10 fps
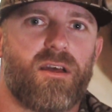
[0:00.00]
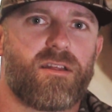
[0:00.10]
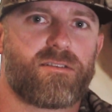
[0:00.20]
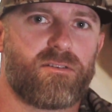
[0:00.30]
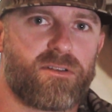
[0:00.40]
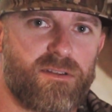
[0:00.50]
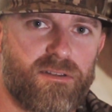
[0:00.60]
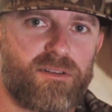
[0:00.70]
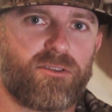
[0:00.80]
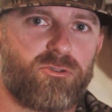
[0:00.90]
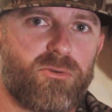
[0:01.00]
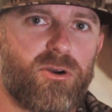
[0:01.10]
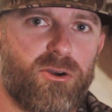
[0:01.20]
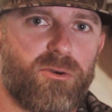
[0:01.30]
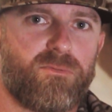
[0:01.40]
so it's a central
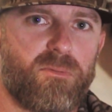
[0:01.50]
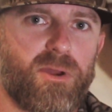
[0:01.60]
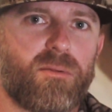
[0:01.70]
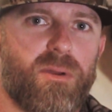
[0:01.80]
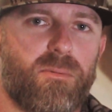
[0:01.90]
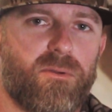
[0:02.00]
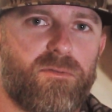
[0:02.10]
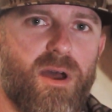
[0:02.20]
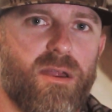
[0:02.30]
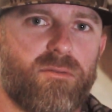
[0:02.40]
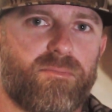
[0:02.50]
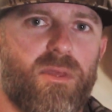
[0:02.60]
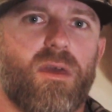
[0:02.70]
hub for me to be able to find them.